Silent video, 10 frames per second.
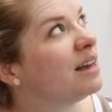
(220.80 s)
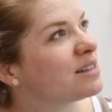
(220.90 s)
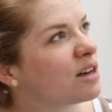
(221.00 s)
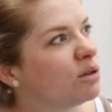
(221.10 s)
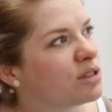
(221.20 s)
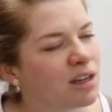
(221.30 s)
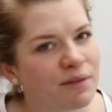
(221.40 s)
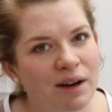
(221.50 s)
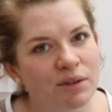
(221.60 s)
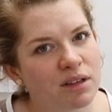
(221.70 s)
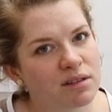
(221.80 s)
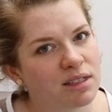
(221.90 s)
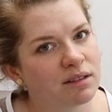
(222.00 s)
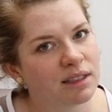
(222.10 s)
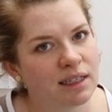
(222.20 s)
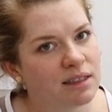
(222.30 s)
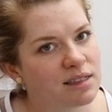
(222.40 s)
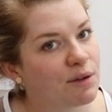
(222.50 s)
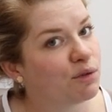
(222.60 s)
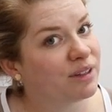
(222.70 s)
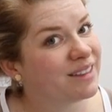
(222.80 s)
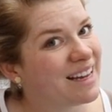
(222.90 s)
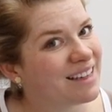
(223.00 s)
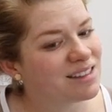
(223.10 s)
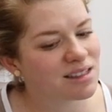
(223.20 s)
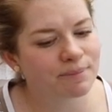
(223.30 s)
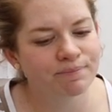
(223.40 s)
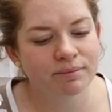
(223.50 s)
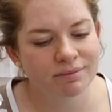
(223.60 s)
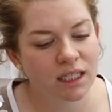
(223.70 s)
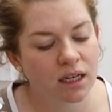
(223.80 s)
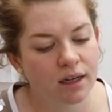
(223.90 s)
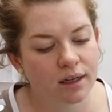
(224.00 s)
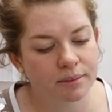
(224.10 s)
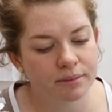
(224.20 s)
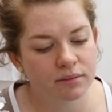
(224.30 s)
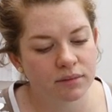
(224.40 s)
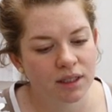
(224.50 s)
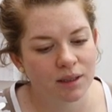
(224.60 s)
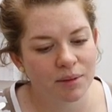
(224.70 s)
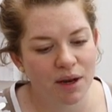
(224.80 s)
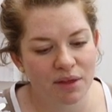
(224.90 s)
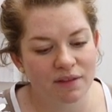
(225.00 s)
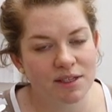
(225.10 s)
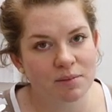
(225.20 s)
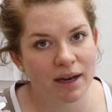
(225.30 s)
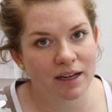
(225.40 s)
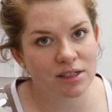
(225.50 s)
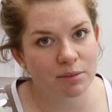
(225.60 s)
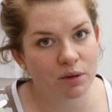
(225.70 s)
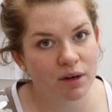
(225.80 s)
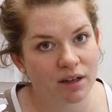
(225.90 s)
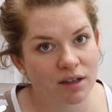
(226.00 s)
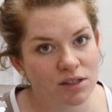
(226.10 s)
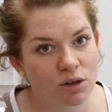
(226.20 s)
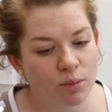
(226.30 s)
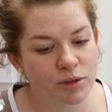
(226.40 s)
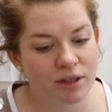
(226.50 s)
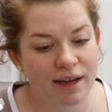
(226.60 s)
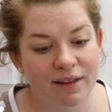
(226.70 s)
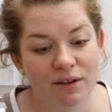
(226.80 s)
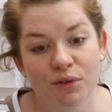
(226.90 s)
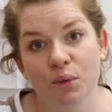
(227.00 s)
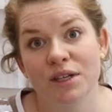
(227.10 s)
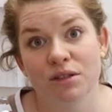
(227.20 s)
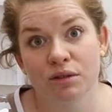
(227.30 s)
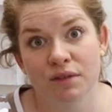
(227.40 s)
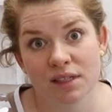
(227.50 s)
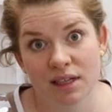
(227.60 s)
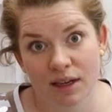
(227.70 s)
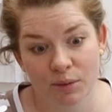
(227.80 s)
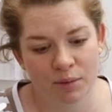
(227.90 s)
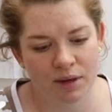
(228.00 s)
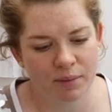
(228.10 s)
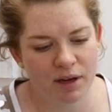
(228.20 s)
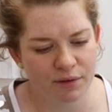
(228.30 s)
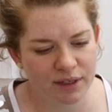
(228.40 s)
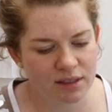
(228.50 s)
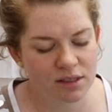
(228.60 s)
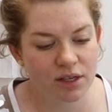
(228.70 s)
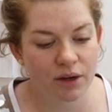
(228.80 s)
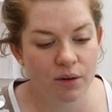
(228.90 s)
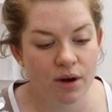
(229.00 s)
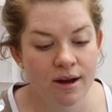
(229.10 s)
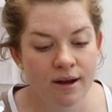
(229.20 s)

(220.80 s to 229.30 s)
cold enough out that you still need several layers. But I think this might actually be quite a nice option, and then for the winter obviously it will be perfect. So